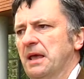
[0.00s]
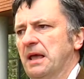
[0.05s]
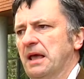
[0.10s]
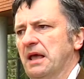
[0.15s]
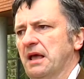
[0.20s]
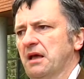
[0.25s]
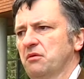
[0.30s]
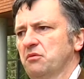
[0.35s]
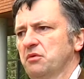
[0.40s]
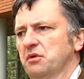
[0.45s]

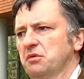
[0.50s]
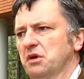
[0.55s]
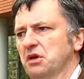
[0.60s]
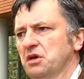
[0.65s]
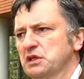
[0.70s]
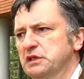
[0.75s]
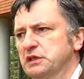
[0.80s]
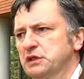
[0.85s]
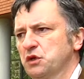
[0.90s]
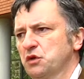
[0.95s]
Uh, we will
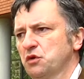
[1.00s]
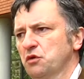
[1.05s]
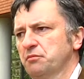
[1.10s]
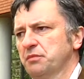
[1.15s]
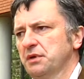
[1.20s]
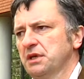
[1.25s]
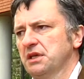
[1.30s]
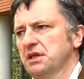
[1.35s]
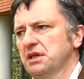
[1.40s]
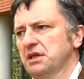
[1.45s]
also
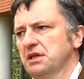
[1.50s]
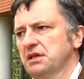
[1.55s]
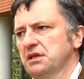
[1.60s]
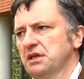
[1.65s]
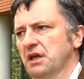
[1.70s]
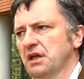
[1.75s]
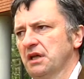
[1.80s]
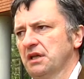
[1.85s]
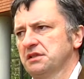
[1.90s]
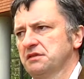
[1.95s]
be
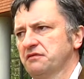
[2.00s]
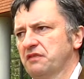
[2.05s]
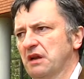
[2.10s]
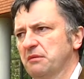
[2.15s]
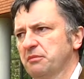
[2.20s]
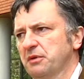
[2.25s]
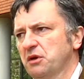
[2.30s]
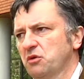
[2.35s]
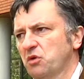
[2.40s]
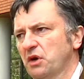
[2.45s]
uh,
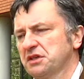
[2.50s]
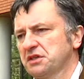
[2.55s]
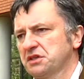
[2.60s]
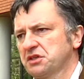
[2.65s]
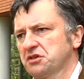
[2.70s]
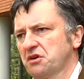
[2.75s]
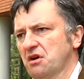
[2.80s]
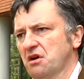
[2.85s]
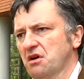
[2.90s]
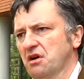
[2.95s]
developing quite a
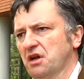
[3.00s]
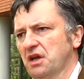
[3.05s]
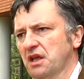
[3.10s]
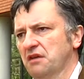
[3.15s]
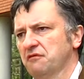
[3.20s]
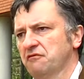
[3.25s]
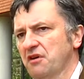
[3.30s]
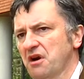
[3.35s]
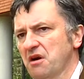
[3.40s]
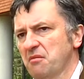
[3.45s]
strong
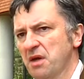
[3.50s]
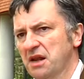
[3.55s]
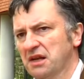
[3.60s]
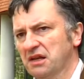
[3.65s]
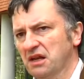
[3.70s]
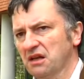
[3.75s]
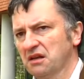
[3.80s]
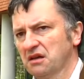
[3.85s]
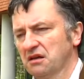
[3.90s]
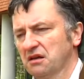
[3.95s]

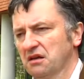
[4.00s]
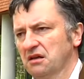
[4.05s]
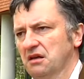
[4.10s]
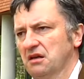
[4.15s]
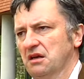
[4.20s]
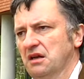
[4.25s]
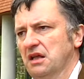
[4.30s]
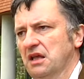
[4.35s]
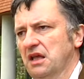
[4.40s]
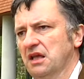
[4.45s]
environmental
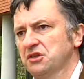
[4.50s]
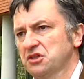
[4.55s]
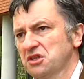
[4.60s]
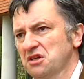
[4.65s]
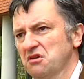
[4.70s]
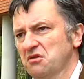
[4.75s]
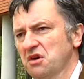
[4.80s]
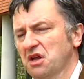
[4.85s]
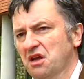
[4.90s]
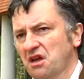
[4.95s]

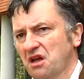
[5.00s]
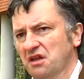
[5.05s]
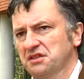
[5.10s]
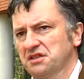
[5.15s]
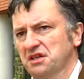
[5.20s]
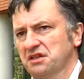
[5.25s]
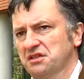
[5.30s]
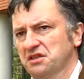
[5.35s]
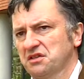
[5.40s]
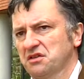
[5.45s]
engineering
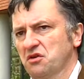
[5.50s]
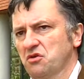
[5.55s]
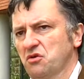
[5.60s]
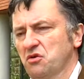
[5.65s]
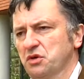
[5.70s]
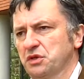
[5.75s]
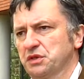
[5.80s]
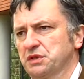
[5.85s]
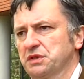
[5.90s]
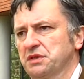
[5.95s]
content to the
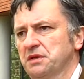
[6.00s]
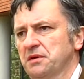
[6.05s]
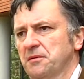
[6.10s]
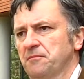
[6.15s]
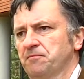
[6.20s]
course,